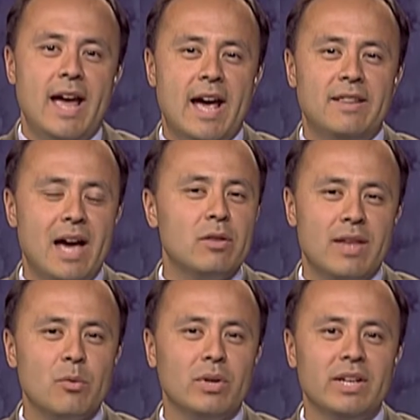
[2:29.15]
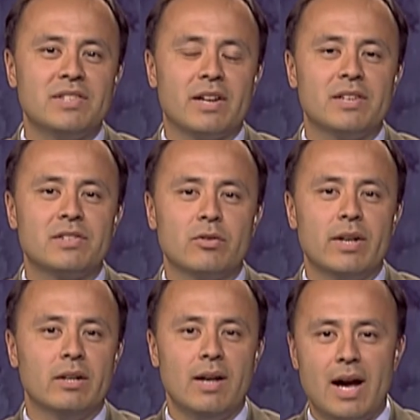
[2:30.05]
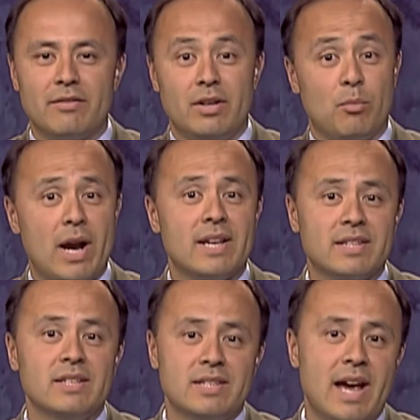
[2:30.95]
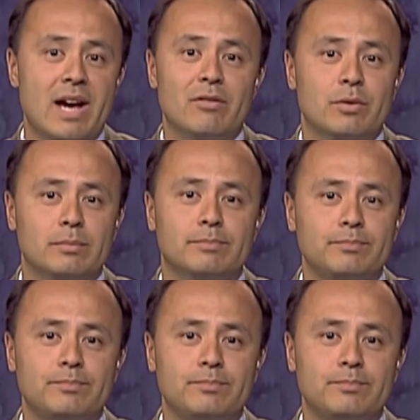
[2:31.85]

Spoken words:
And that really is the concern that a lot of Nebraskans have. Okay.